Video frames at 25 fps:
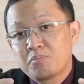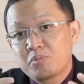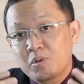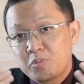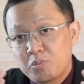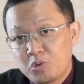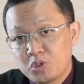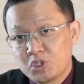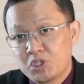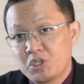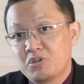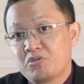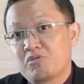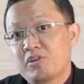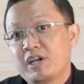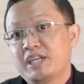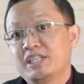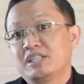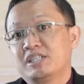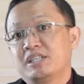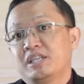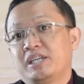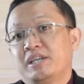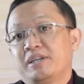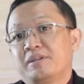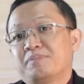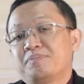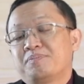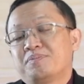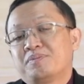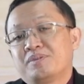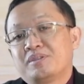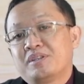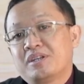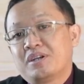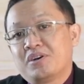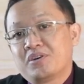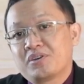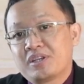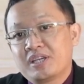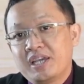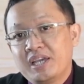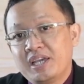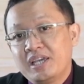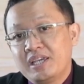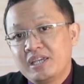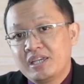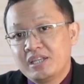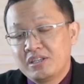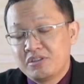proposal writing,
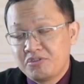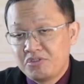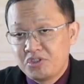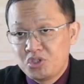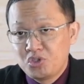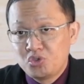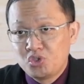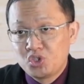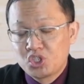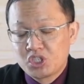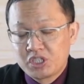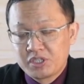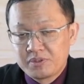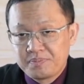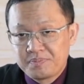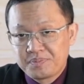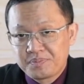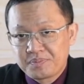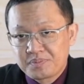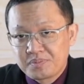okay, in the future.